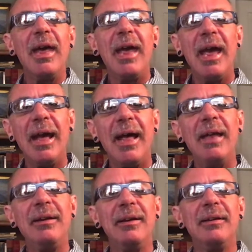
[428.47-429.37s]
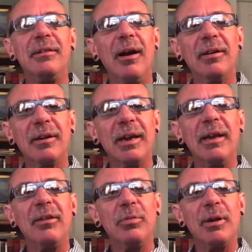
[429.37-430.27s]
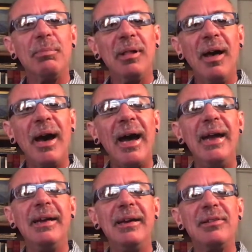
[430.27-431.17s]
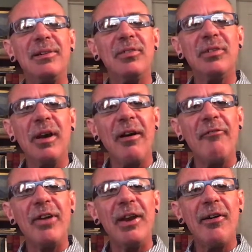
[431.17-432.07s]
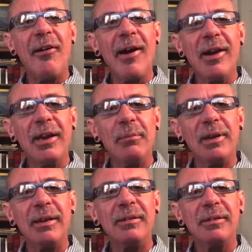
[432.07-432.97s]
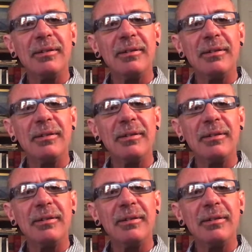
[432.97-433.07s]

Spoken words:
And Dr. King's reply is itself an argument